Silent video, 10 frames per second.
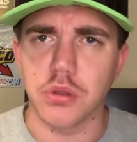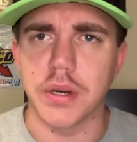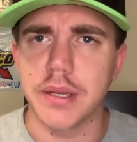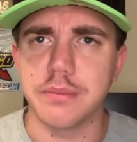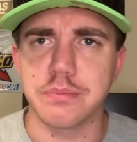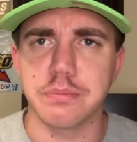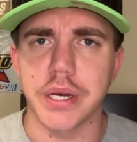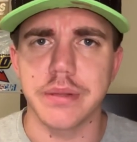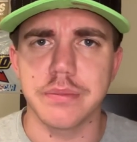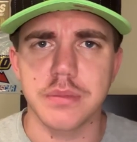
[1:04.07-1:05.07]
3,
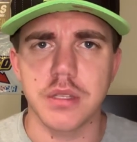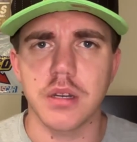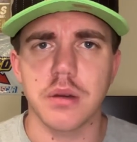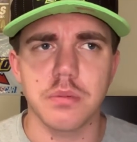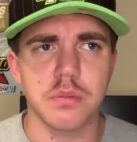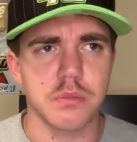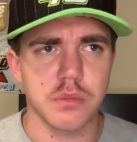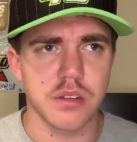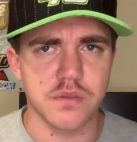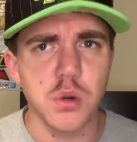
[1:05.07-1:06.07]
but, you know,
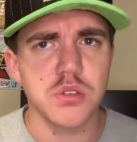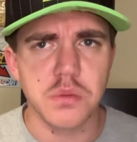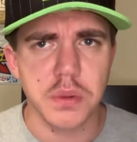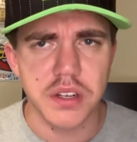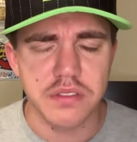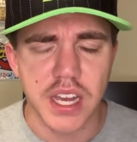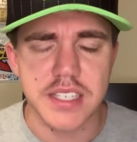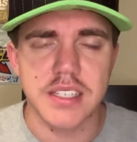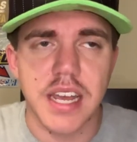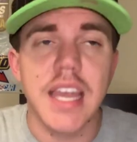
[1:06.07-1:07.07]
the Fords were pretty
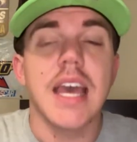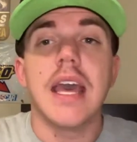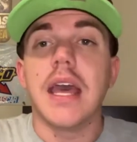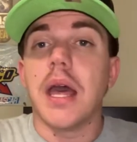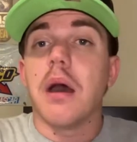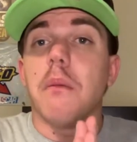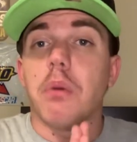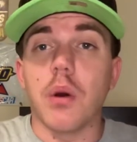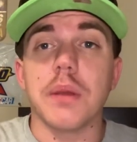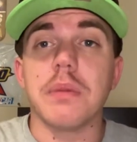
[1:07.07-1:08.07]
fast today.
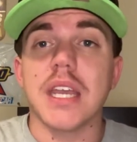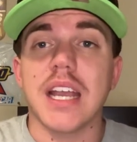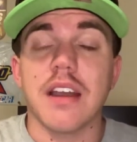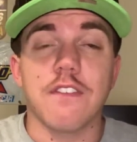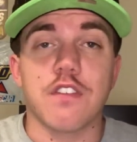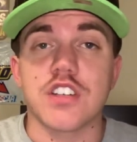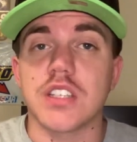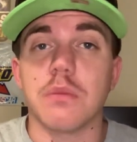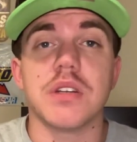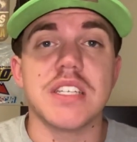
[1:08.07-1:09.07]
Point being, for
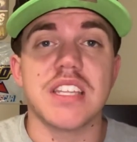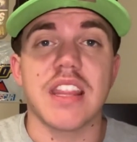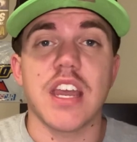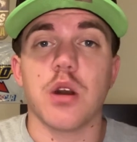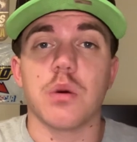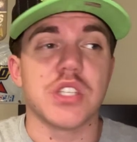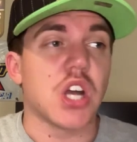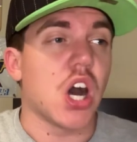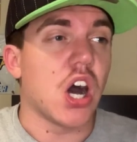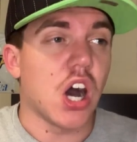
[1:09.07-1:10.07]
some reason, they are always
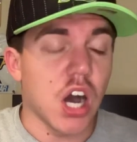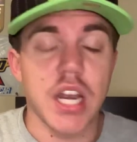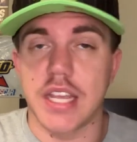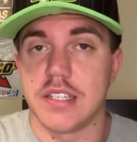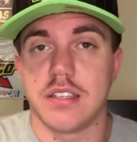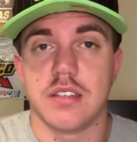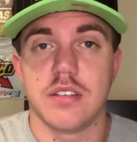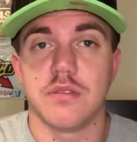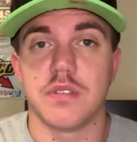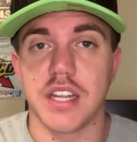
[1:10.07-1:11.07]
on it
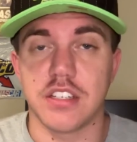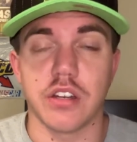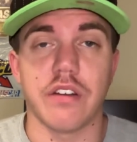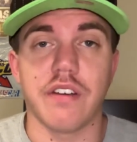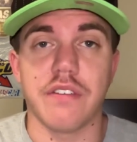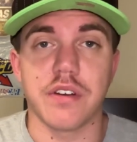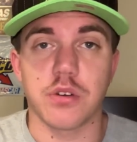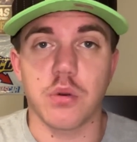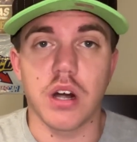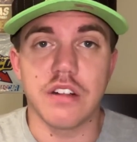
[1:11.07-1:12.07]
for Daytona
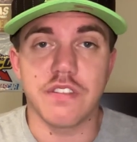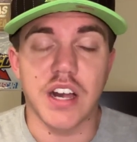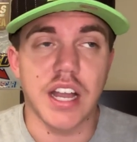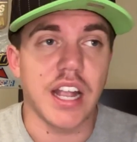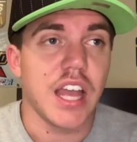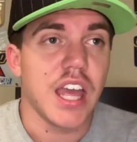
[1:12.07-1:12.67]
500 qualifying.